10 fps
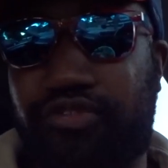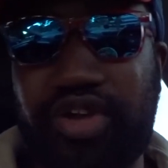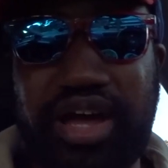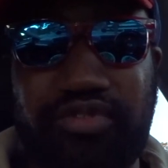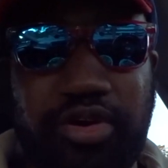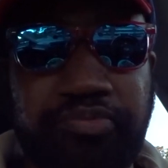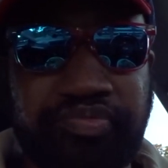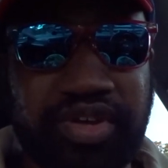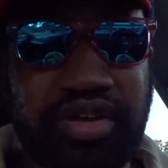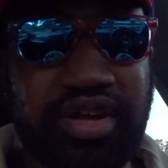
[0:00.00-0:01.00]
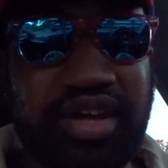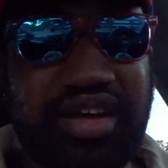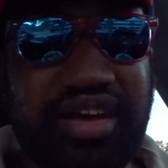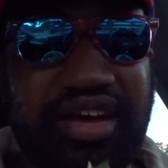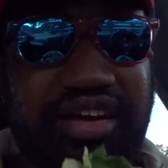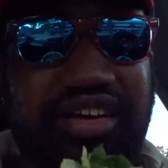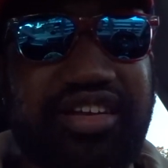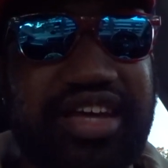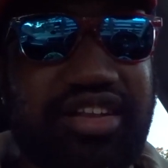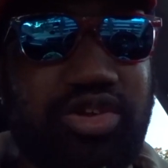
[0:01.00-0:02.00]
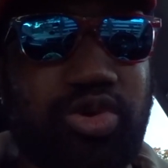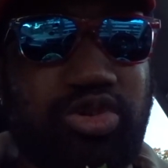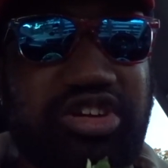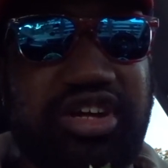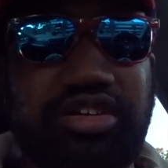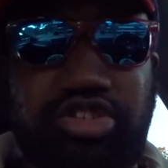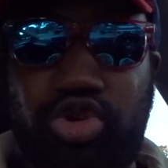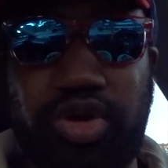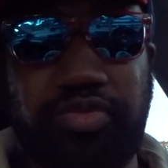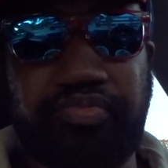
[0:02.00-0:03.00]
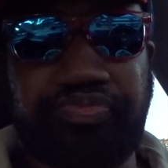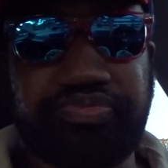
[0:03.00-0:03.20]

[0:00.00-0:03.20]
flavor, and get that little kick to it.